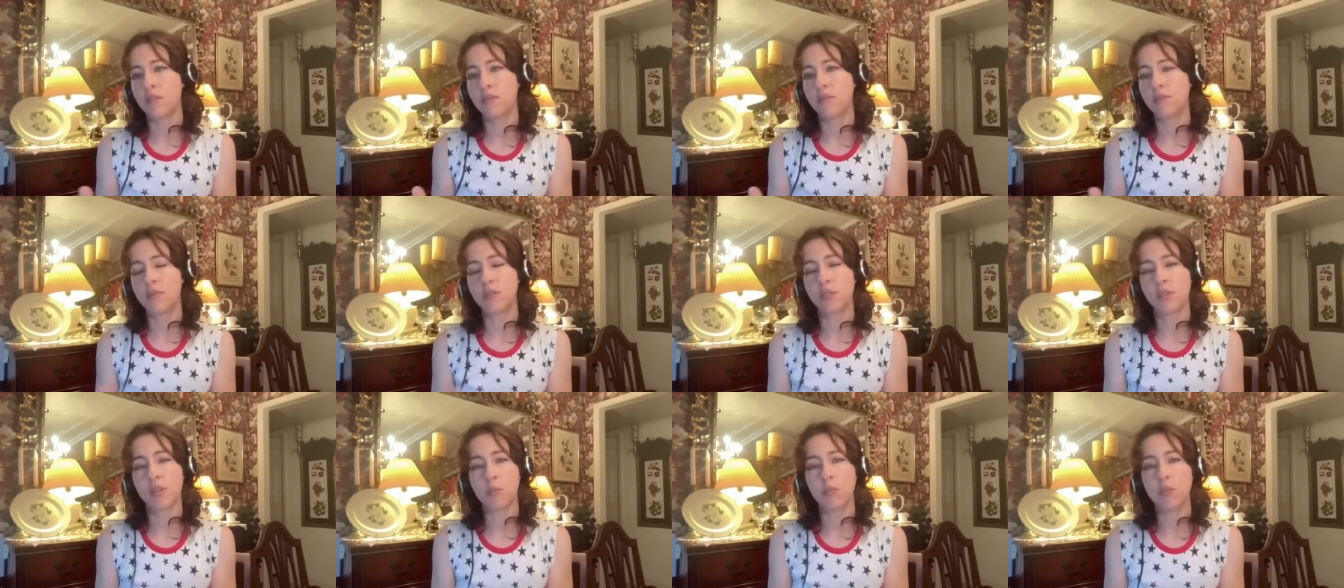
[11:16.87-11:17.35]

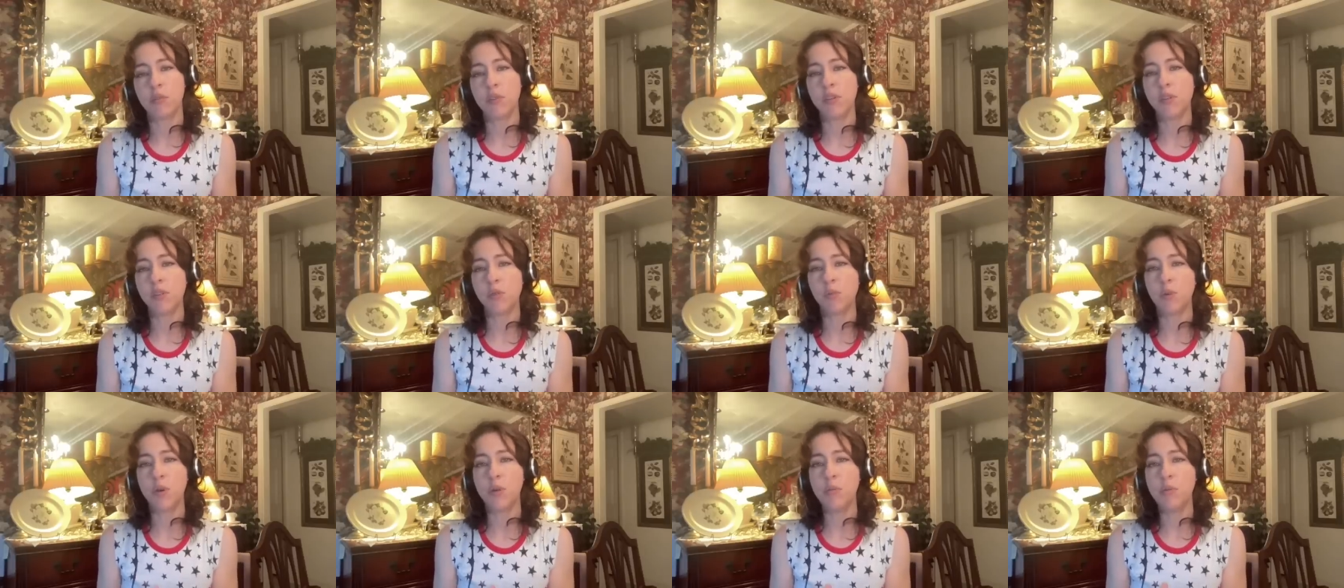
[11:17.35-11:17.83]
For some of
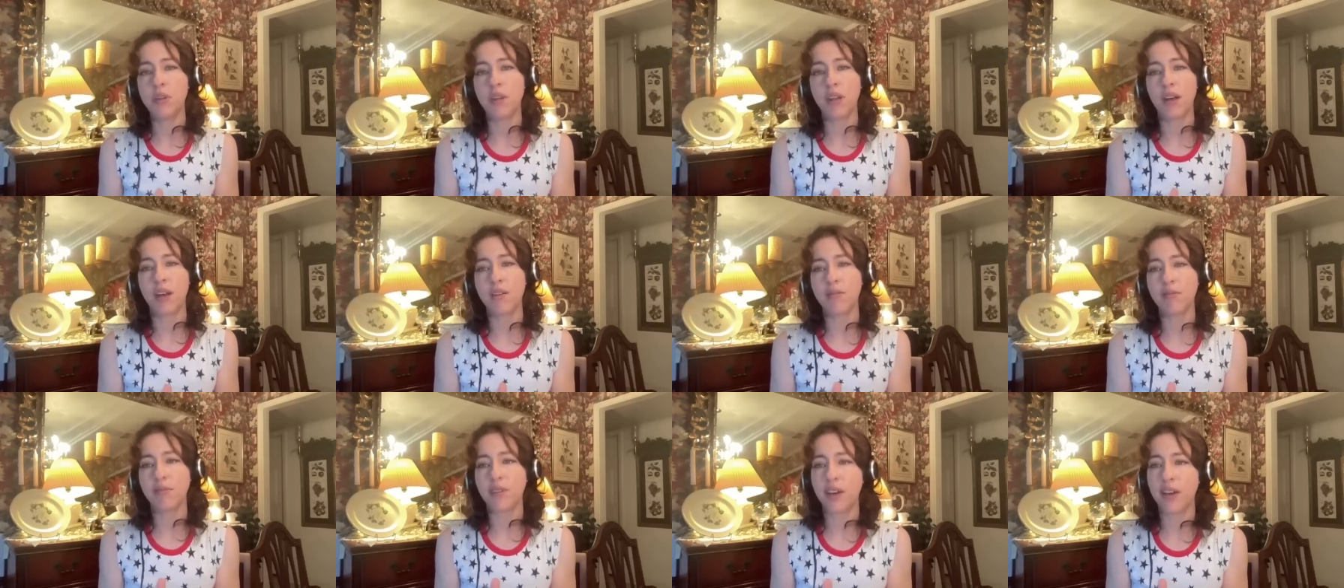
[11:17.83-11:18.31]
these women,
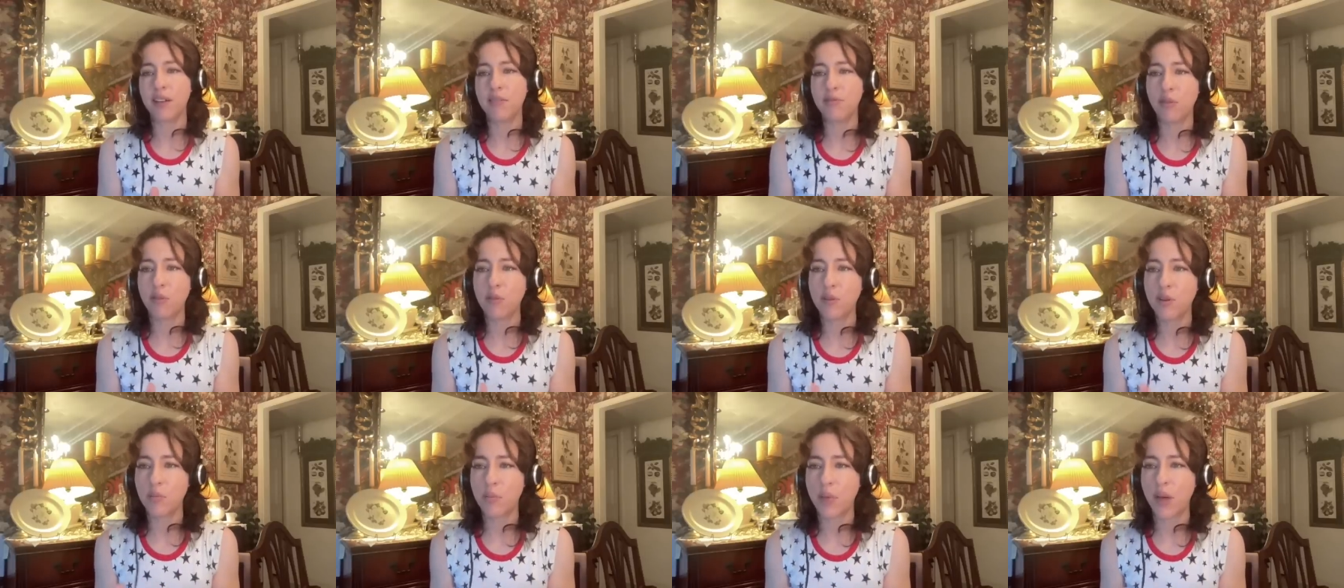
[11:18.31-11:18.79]
I've I've
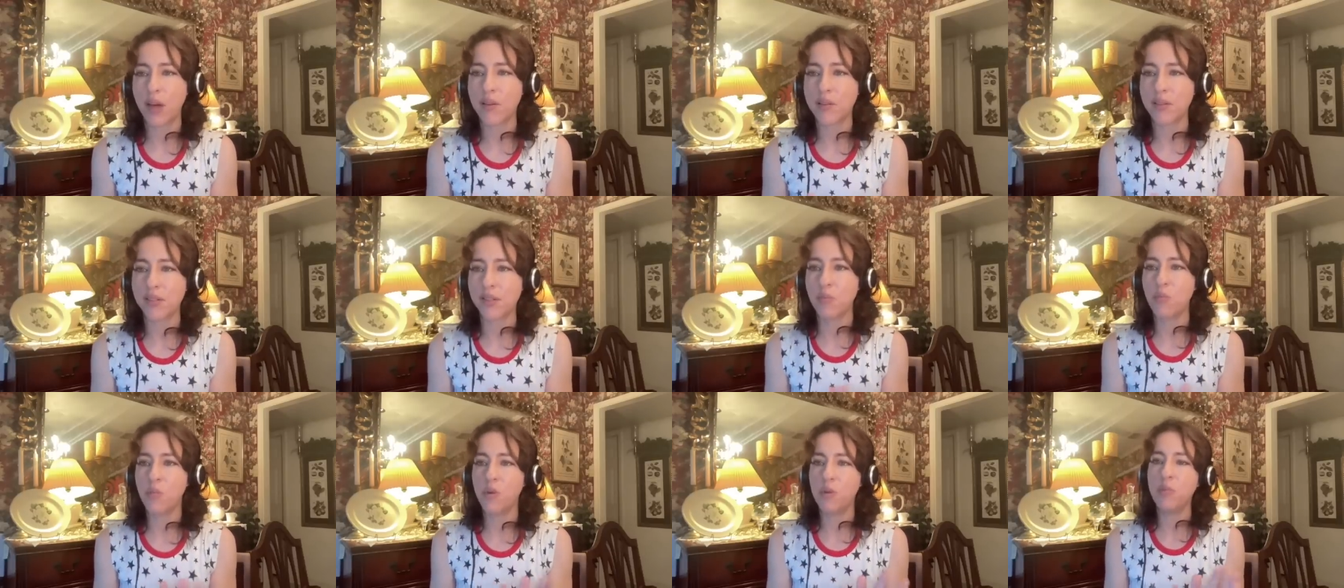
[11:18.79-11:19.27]
heard about
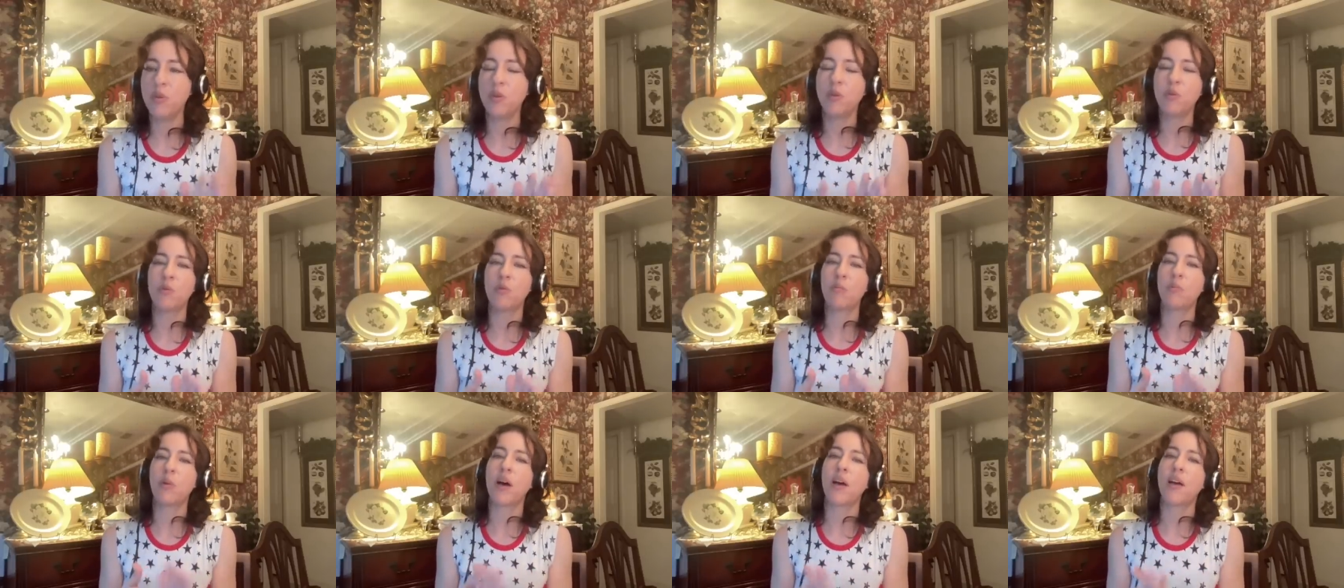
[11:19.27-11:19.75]
some women
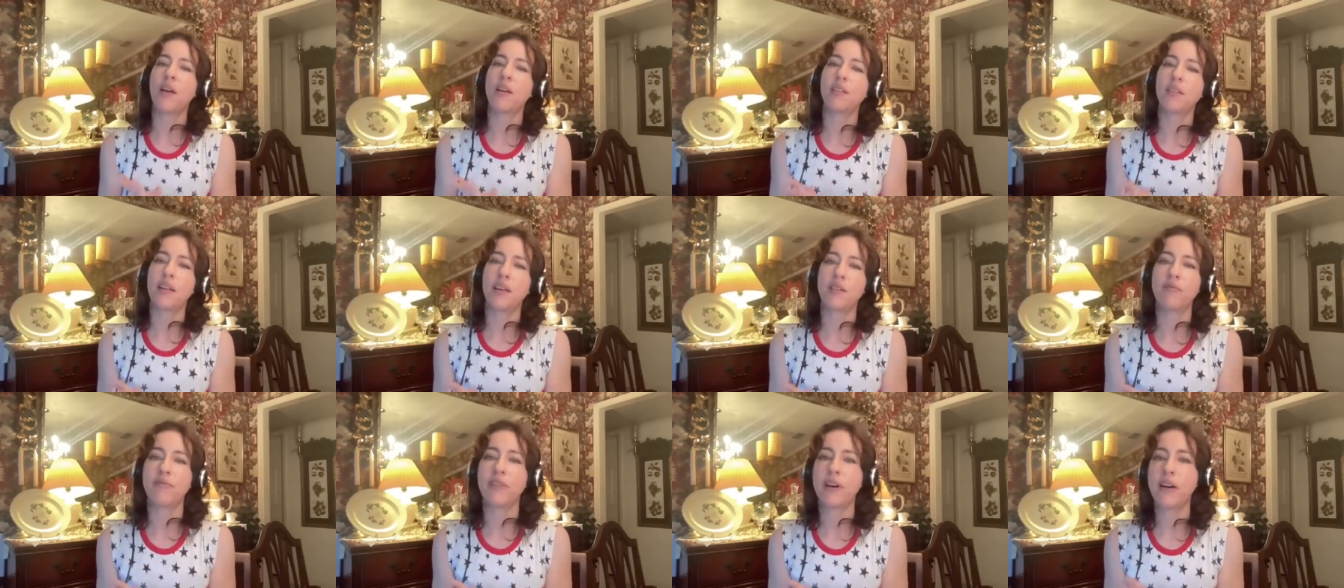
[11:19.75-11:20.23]
who are buying
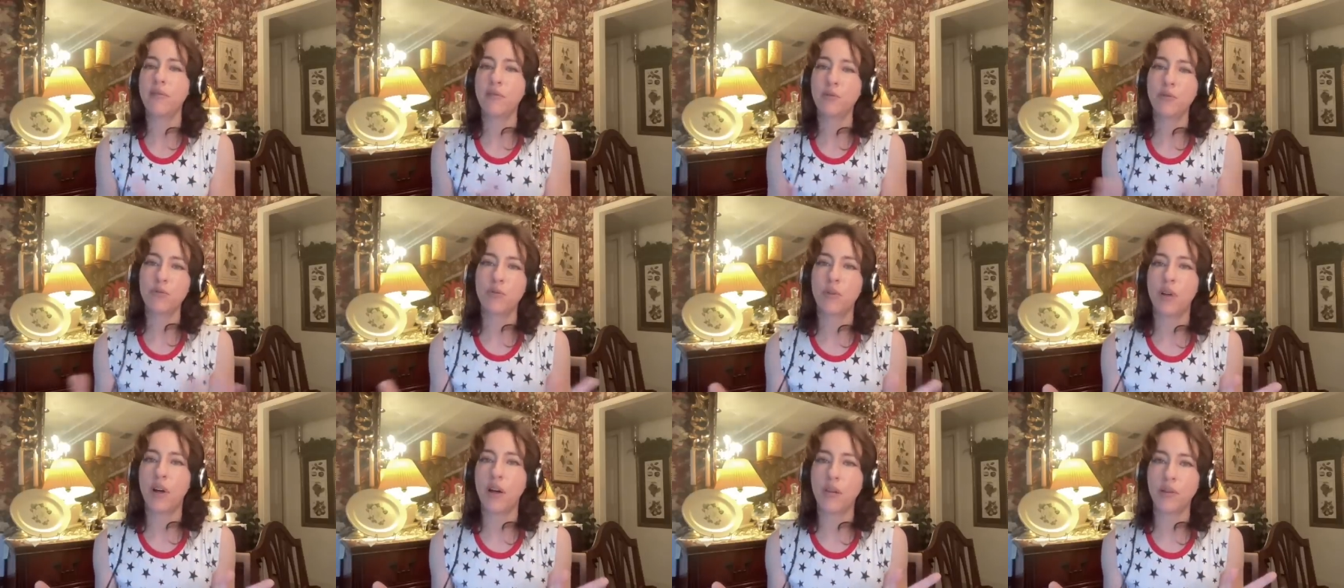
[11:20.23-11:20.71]
like five
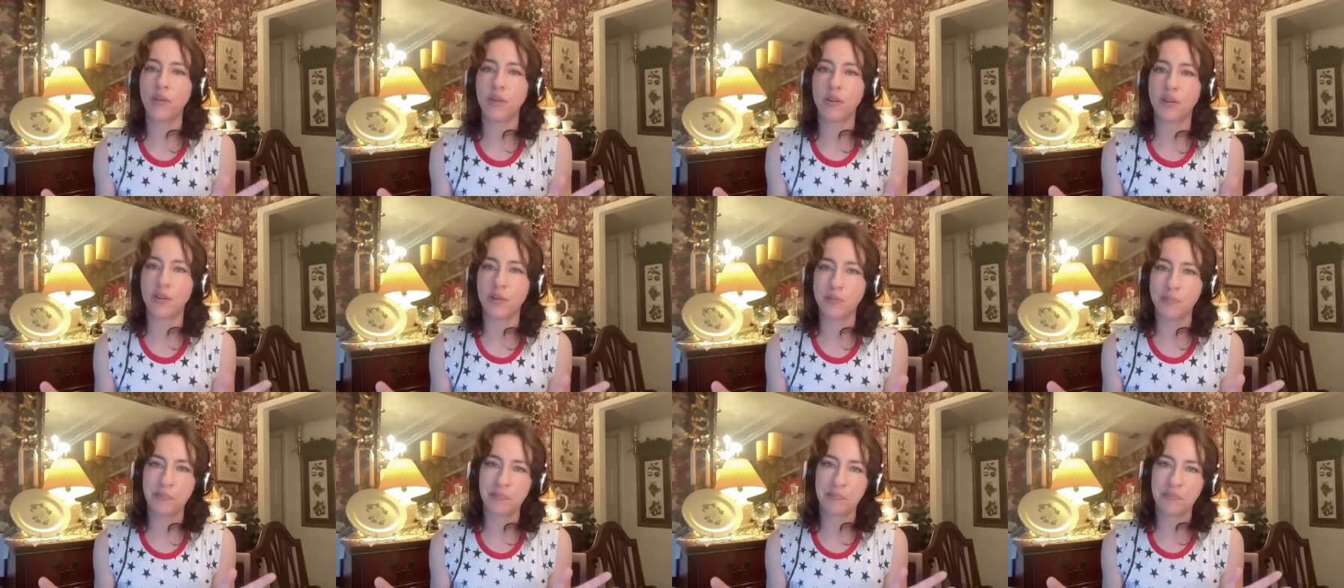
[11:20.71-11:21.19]
hundred
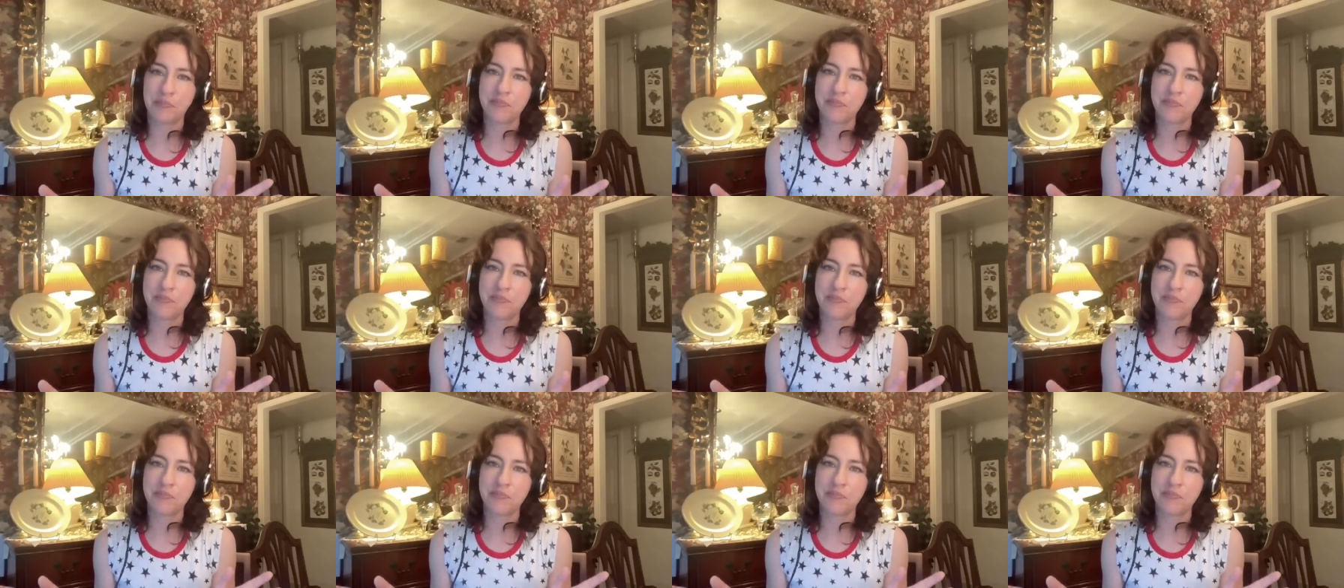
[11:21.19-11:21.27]
dollar